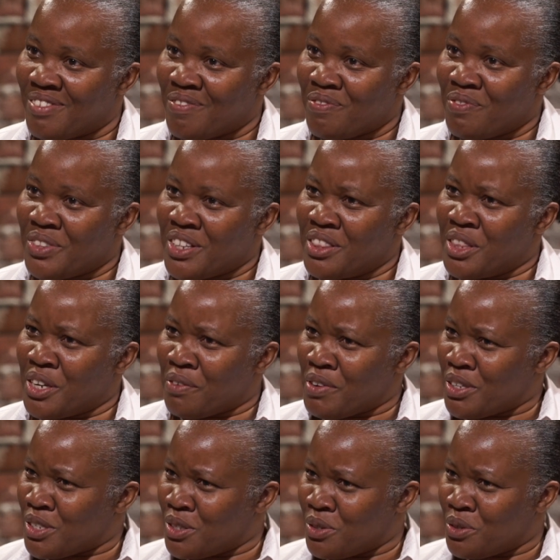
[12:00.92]
There
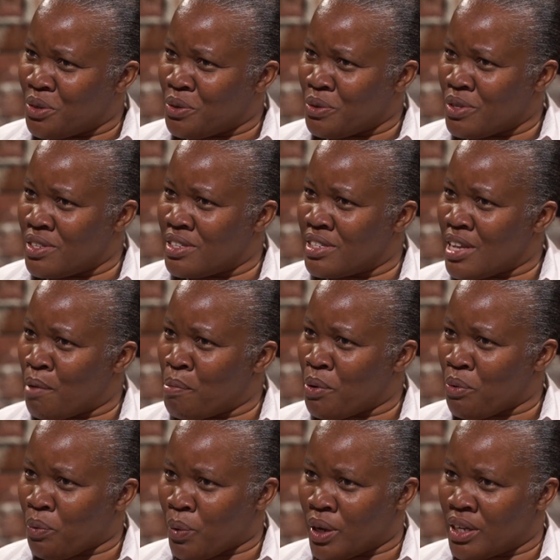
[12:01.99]
is no
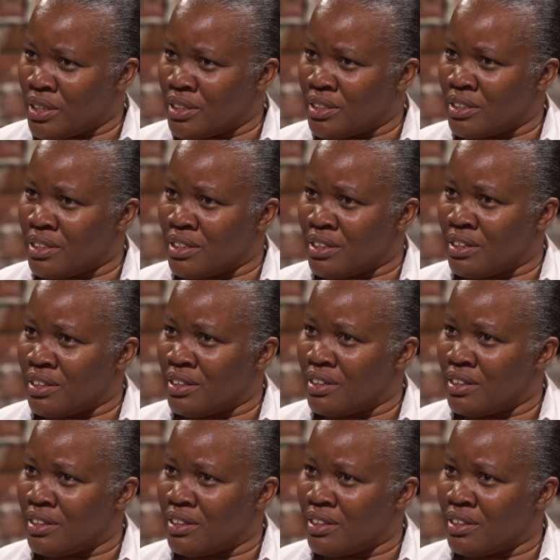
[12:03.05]
separation.